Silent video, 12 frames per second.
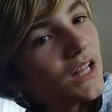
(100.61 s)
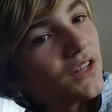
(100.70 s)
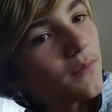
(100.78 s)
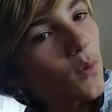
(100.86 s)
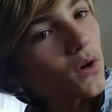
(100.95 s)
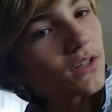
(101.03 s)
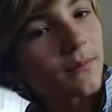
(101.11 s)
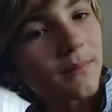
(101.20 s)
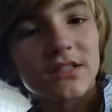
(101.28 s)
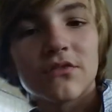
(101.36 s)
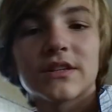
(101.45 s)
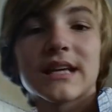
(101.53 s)
I'm gonna look at
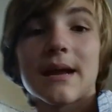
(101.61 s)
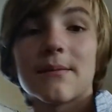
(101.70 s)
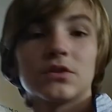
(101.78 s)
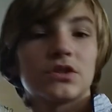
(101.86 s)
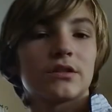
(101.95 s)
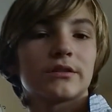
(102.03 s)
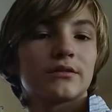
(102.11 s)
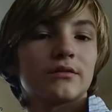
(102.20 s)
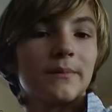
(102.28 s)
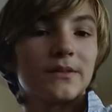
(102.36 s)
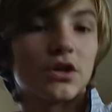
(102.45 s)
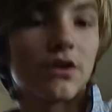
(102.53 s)
myself with the cameras.
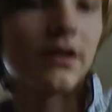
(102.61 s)
Let me turn on